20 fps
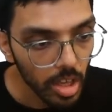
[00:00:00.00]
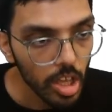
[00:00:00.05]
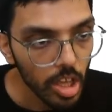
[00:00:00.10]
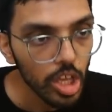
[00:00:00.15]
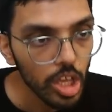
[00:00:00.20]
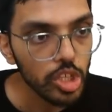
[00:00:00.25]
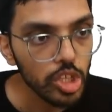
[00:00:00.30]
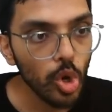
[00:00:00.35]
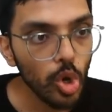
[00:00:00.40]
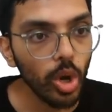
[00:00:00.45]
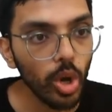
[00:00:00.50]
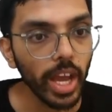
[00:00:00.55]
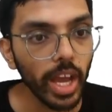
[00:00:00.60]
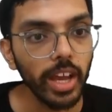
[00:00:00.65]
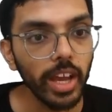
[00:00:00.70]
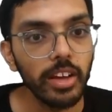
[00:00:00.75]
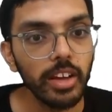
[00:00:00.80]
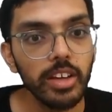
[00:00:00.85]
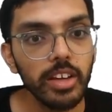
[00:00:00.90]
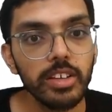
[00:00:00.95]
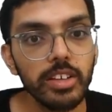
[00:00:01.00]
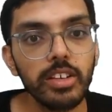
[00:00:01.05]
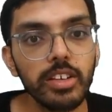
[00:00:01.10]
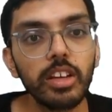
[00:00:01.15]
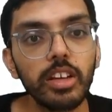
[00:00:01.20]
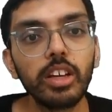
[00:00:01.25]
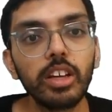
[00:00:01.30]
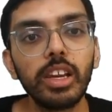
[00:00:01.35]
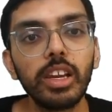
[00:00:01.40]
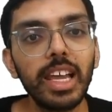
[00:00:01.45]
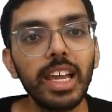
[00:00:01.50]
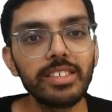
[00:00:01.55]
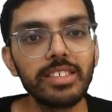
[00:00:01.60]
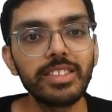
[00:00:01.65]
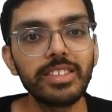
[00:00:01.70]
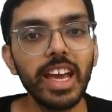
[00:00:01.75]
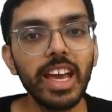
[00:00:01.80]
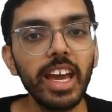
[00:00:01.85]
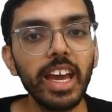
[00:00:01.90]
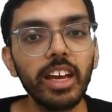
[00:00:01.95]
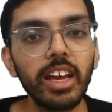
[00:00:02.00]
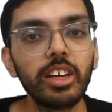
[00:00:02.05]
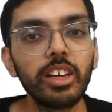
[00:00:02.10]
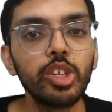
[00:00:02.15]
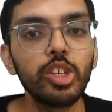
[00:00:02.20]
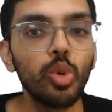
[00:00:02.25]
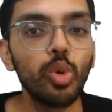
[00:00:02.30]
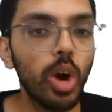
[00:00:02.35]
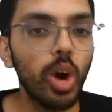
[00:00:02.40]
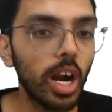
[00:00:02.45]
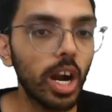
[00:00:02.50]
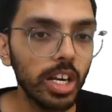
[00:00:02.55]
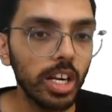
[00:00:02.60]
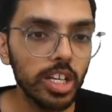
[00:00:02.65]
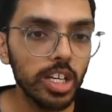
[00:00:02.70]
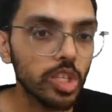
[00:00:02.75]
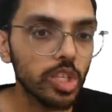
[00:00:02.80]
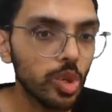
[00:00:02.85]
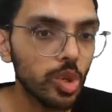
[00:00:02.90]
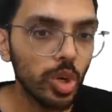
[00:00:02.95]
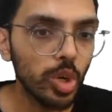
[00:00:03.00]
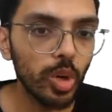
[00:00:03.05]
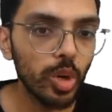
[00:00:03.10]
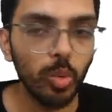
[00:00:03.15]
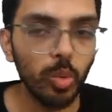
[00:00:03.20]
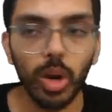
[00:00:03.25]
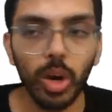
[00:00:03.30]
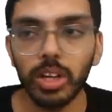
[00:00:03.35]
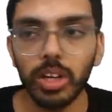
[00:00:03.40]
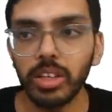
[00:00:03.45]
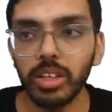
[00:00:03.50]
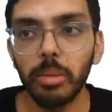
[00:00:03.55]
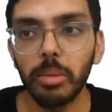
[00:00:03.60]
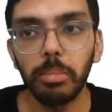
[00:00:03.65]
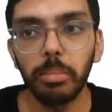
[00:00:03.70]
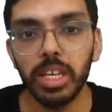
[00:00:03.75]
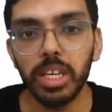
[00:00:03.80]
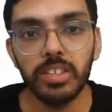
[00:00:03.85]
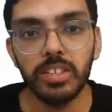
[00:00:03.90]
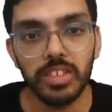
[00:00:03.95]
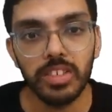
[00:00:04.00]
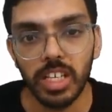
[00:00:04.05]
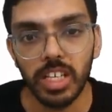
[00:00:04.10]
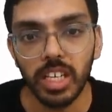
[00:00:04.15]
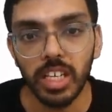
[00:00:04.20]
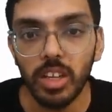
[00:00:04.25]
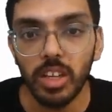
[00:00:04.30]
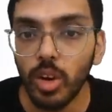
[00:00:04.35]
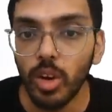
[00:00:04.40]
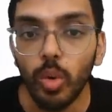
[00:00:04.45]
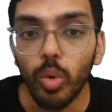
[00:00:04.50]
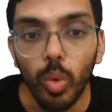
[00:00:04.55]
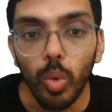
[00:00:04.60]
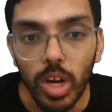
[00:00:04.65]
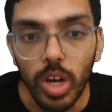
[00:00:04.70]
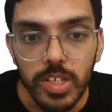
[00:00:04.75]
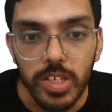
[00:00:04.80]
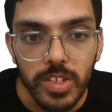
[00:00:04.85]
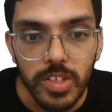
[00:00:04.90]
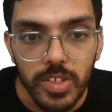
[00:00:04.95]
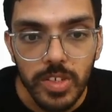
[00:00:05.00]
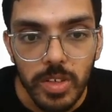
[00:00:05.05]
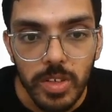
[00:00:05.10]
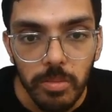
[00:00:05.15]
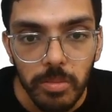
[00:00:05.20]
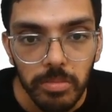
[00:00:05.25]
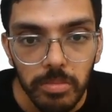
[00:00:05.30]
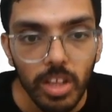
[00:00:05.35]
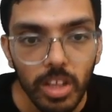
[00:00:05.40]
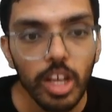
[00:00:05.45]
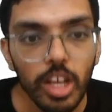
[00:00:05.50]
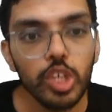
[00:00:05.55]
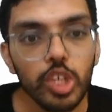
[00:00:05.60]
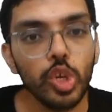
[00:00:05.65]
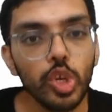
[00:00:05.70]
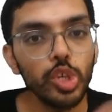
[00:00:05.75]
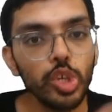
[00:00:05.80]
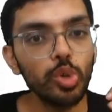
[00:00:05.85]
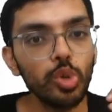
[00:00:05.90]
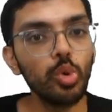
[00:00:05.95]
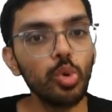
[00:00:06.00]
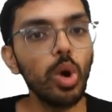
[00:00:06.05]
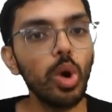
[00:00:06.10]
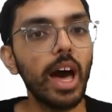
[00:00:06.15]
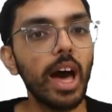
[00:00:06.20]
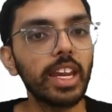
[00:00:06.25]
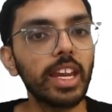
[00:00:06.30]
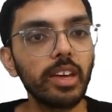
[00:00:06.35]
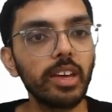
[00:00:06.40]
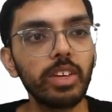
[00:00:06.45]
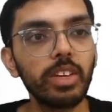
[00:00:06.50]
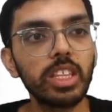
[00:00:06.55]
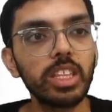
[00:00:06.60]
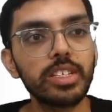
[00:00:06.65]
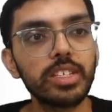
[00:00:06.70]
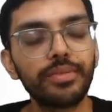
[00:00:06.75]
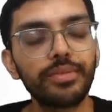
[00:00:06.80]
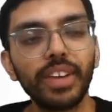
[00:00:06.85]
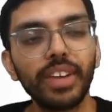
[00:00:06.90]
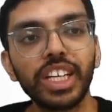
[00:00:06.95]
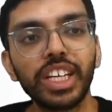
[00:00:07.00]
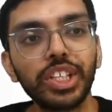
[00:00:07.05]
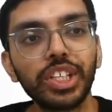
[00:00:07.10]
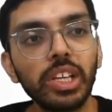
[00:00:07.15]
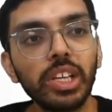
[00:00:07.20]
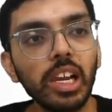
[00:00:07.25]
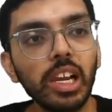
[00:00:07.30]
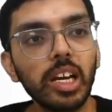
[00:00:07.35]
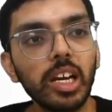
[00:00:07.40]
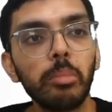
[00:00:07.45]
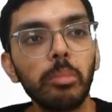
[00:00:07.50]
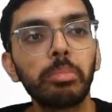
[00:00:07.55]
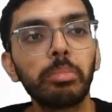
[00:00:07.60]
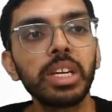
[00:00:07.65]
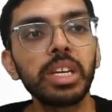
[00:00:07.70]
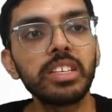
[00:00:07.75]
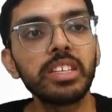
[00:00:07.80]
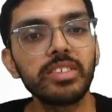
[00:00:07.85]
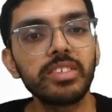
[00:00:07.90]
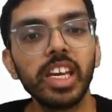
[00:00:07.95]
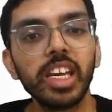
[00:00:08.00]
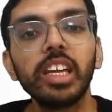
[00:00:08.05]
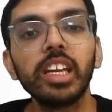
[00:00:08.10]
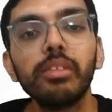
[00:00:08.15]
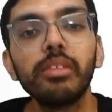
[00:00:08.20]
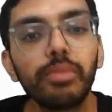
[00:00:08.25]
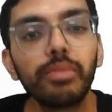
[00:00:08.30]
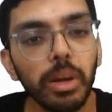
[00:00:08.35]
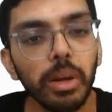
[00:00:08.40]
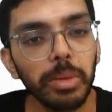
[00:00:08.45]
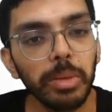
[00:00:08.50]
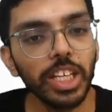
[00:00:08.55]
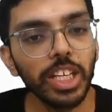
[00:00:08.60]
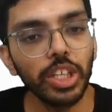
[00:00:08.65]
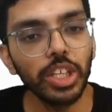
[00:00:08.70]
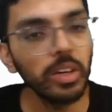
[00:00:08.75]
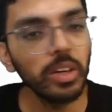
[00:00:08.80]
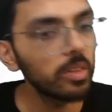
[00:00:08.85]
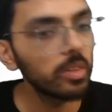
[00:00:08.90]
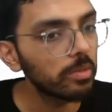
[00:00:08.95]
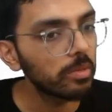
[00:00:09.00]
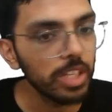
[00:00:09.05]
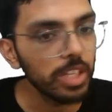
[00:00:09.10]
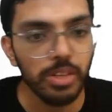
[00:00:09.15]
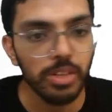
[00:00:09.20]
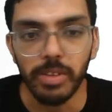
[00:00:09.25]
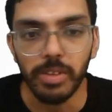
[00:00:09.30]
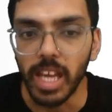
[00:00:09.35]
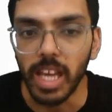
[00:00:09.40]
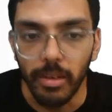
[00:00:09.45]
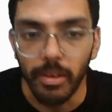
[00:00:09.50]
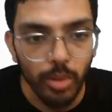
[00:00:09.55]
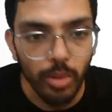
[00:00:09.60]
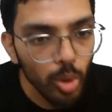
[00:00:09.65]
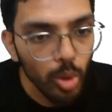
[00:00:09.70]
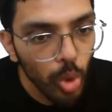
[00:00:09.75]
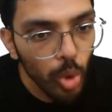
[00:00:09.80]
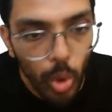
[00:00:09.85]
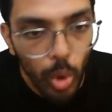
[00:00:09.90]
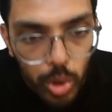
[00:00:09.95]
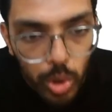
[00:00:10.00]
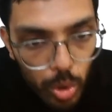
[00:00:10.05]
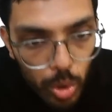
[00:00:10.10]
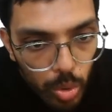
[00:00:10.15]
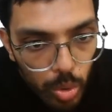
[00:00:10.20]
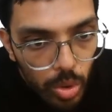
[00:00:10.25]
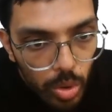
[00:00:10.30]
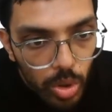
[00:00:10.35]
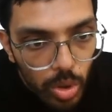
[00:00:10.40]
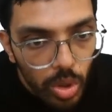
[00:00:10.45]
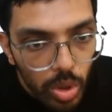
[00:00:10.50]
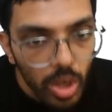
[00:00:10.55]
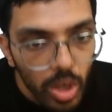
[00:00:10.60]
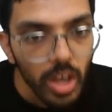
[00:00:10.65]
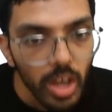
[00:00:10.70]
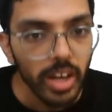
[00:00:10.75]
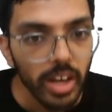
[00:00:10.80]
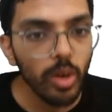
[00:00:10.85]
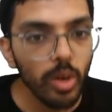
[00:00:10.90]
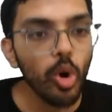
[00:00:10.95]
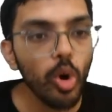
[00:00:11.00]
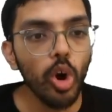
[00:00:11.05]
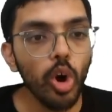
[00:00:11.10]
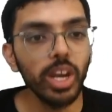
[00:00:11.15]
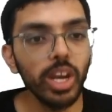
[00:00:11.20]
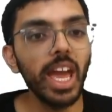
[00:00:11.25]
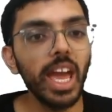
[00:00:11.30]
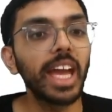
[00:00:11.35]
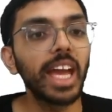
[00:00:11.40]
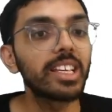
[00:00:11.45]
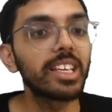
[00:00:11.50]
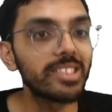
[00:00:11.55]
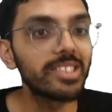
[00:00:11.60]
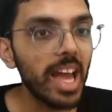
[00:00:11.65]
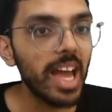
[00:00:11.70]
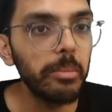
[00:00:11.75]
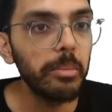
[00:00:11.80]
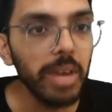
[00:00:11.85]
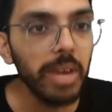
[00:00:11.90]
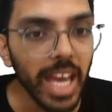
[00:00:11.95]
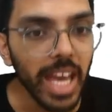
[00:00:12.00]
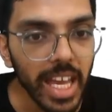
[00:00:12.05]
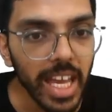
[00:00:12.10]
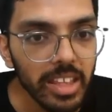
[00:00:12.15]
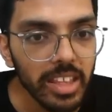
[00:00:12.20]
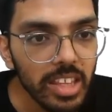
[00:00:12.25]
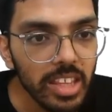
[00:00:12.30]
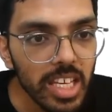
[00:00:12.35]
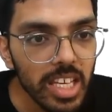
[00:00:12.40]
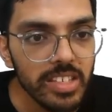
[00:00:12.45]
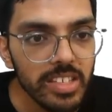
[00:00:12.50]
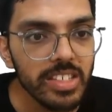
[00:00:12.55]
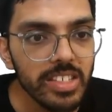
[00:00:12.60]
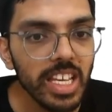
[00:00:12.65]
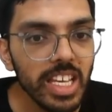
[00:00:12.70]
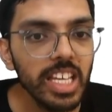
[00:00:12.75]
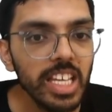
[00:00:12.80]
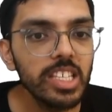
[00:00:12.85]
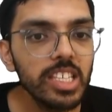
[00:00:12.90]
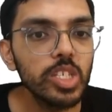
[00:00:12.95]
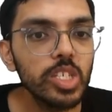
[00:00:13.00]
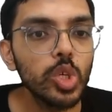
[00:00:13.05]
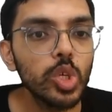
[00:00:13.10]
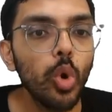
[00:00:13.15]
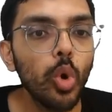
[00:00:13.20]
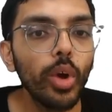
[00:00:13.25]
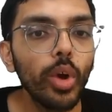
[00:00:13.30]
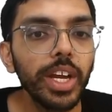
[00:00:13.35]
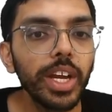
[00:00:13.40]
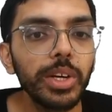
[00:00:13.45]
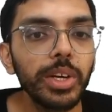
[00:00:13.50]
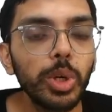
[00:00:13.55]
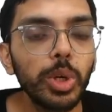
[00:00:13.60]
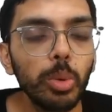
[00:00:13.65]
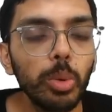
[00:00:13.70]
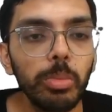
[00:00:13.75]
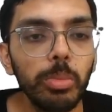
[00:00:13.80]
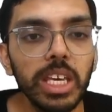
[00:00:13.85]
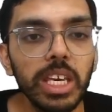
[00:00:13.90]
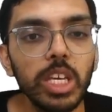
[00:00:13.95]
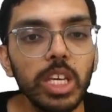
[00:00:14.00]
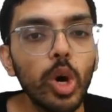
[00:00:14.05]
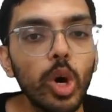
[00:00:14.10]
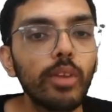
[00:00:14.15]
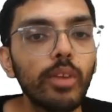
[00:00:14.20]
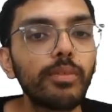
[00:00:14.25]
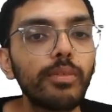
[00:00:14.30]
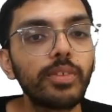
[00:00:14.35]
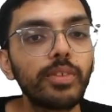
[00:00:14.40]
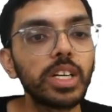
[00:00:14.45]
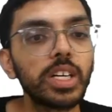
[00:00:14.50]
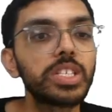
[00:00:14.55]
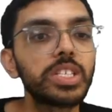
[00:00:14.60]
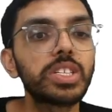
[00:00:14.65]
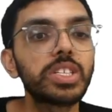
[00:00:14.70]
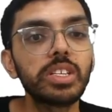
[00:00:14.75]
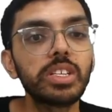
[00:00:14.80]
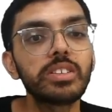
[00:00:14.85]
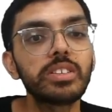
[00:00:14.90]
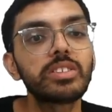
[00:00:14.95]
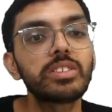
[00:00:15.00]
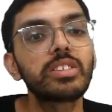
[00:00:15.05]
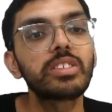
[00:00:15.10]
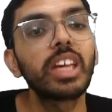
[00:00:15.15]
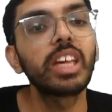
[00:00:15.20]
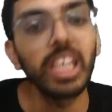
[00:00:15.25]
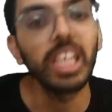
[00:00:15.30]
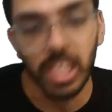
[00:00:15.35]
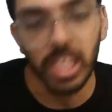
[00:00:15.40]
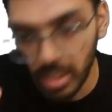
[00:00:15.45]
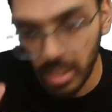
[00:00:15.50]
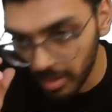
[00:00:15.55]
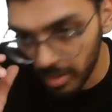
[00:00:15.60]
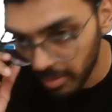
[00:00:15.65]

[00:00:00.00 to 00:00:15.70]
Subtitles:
So okay, let's say you understood what the pre-scene was. So you are given this fictional company's information which we have to go through. Now on exam day, this is going to be your first screen.